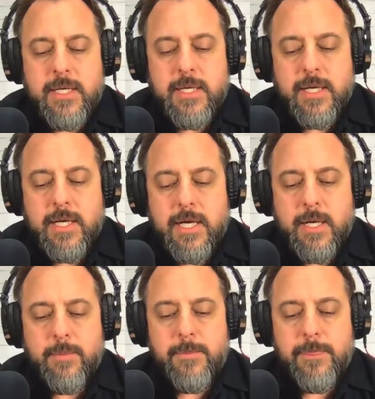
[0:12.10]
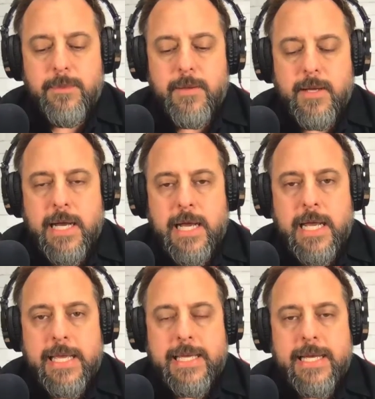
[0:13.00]

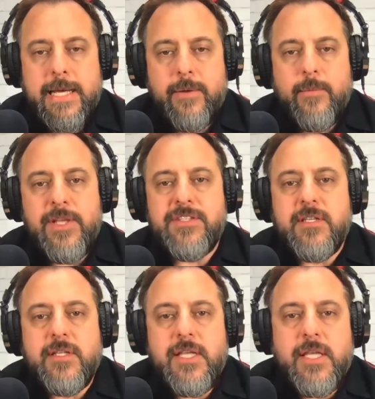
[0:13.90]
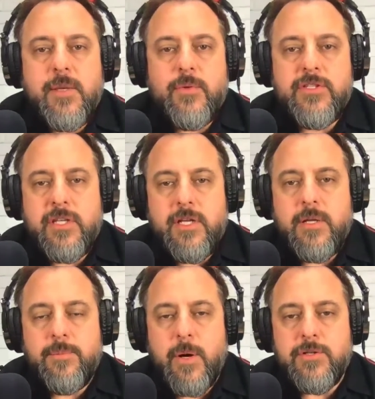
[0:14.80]
I recently was in
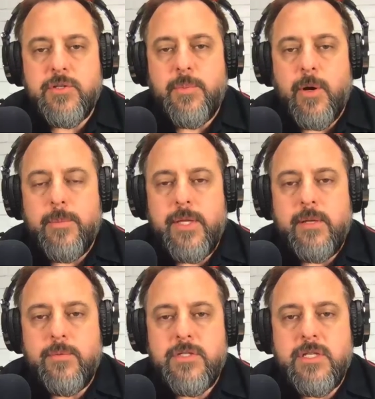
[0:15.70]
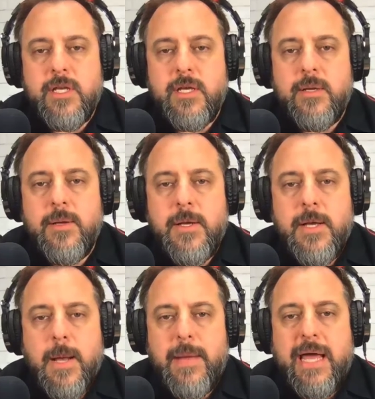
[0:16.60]
a parts department. It was
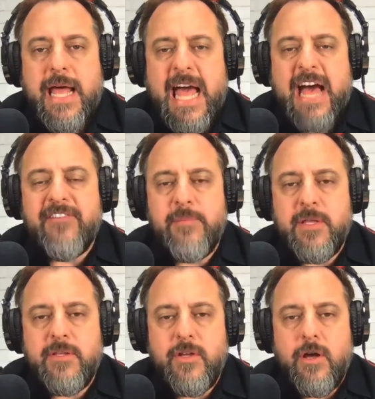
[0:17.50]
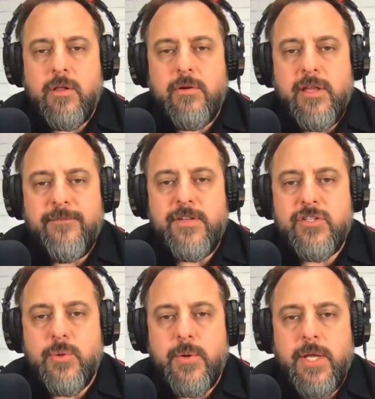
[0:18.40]
about a $500,000
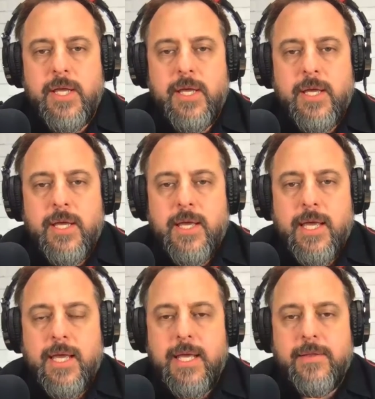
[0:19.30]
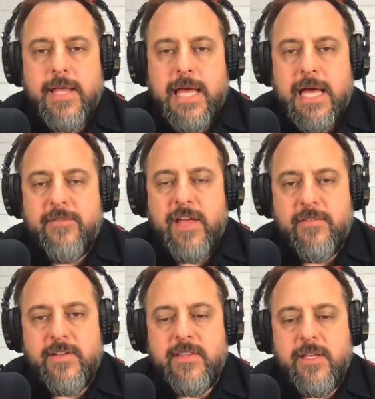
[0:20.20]
inventory, and they have
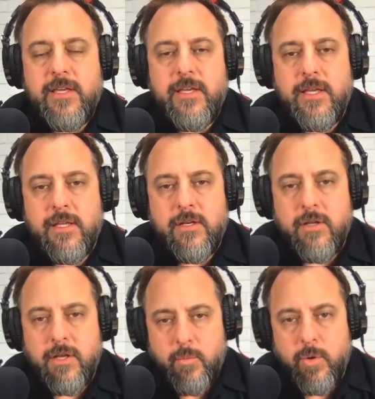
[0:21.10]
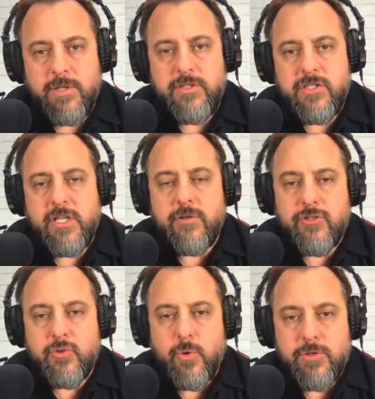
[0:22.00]
everything in one single
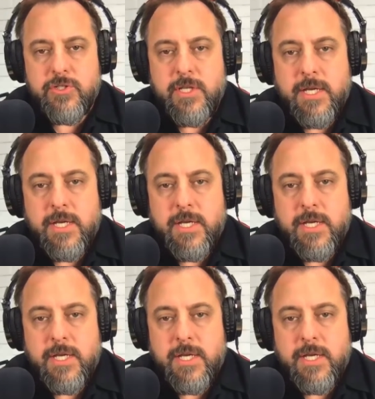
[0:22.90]
source.